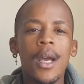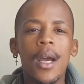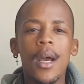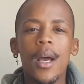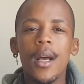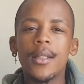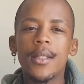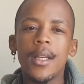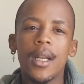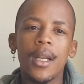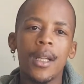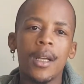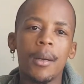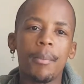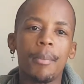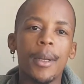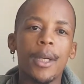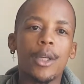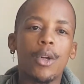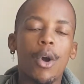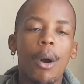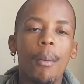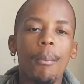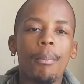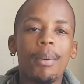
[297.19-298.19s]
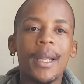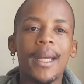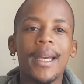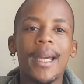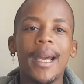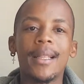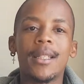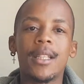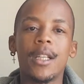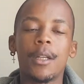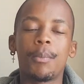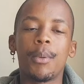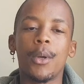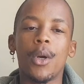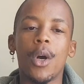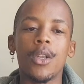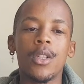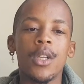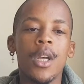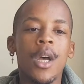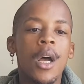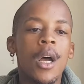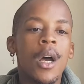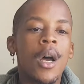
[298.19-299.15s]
it's a little bit complicated, because